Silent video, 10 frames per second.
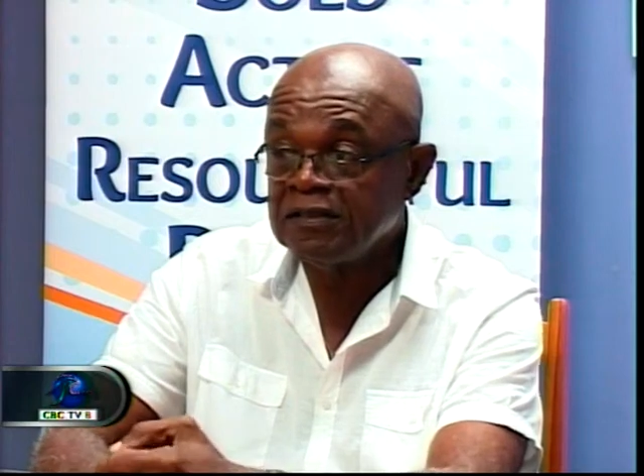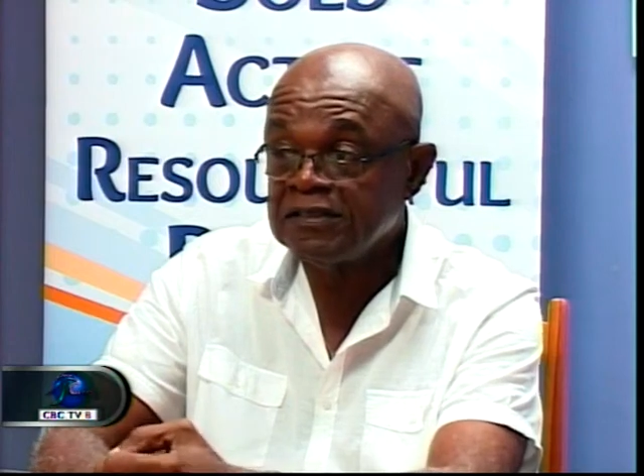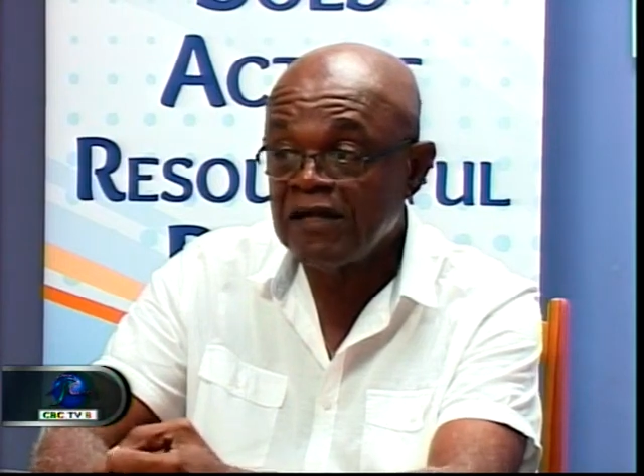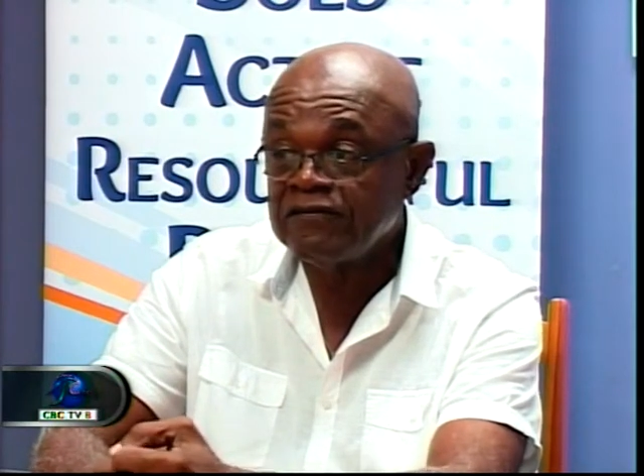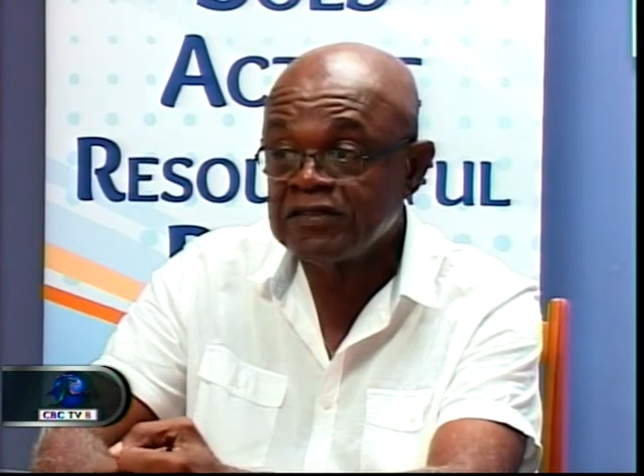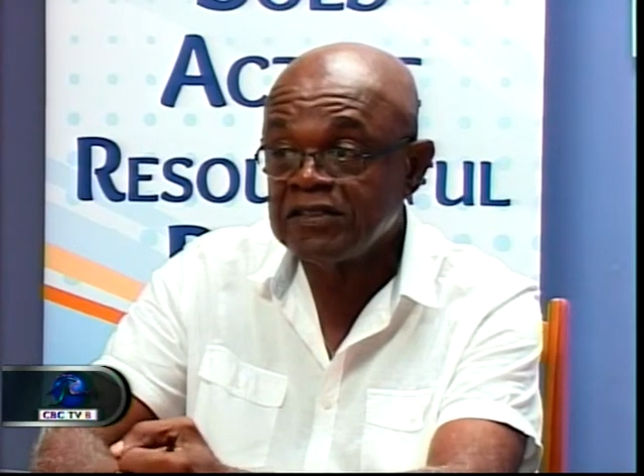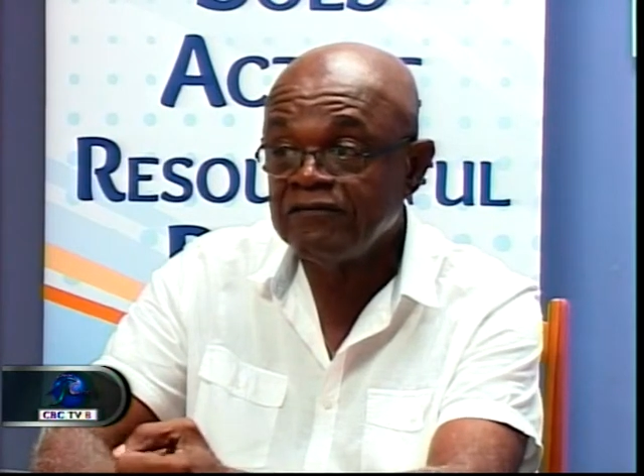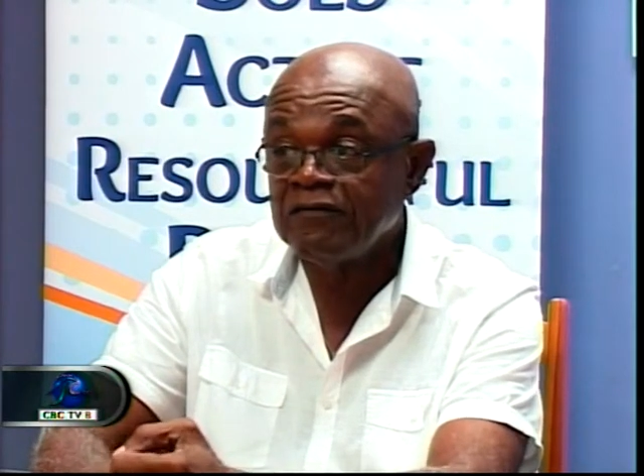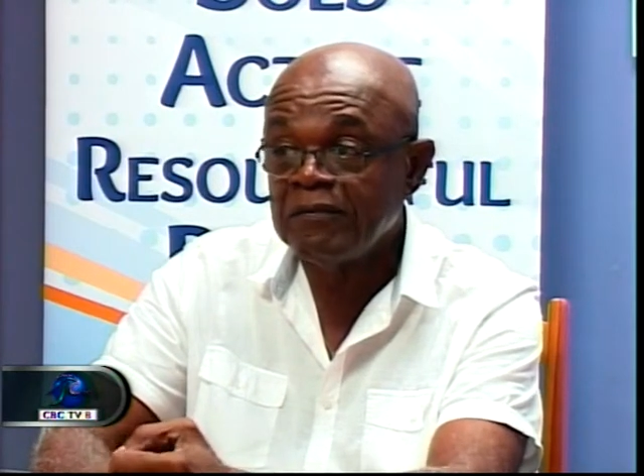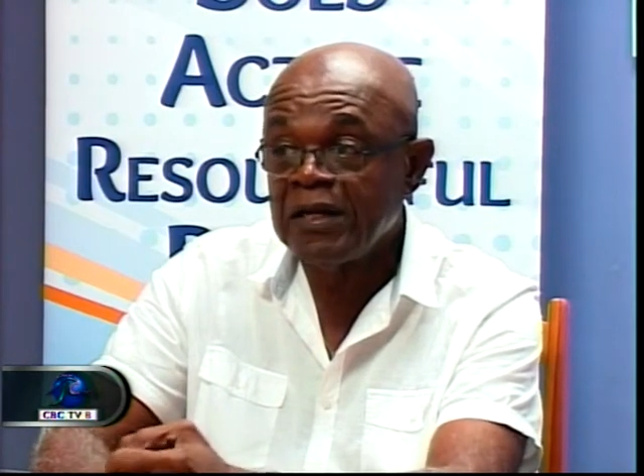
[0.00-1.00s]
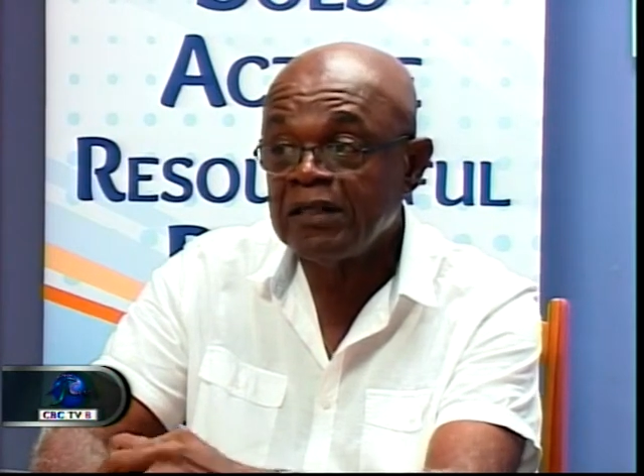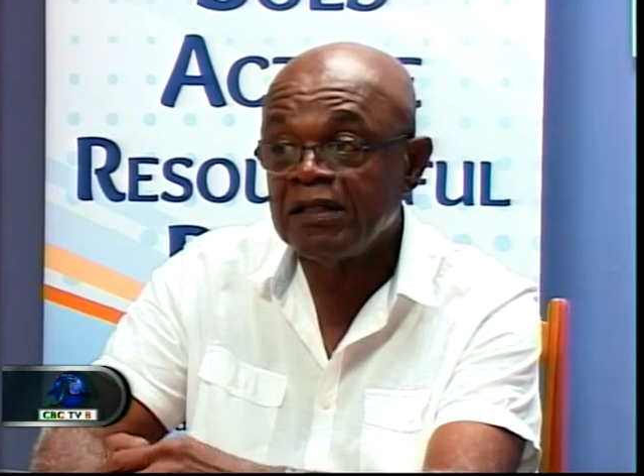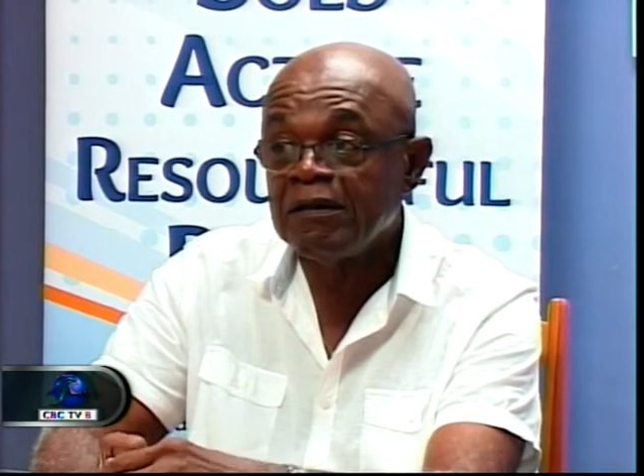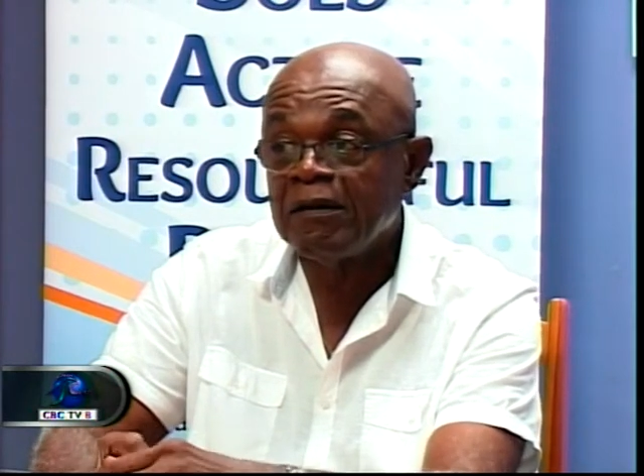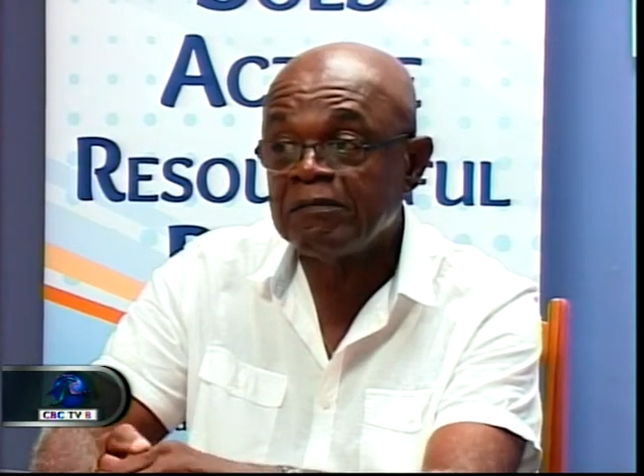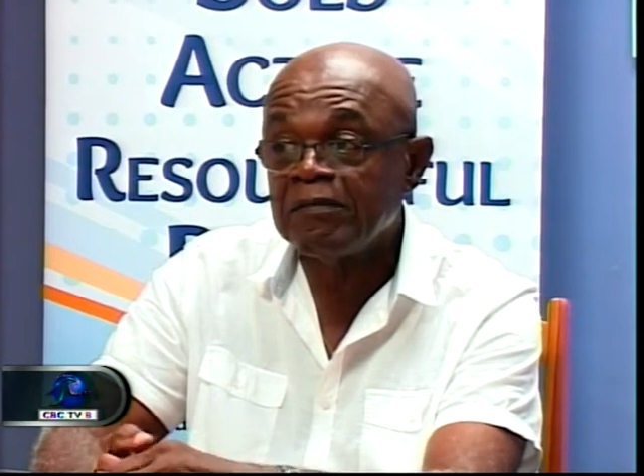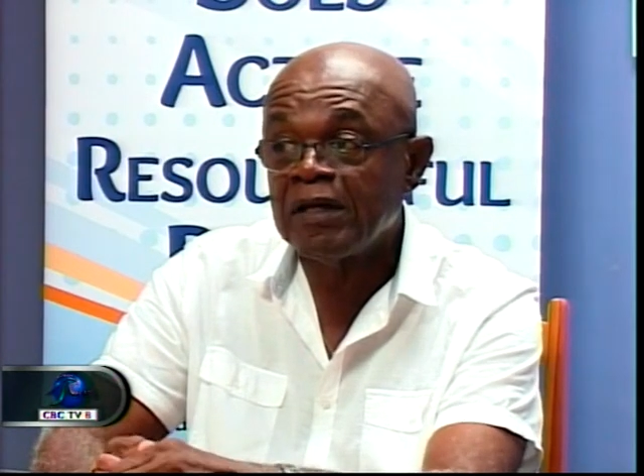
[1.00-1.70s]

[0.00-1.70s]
selfishly for many um,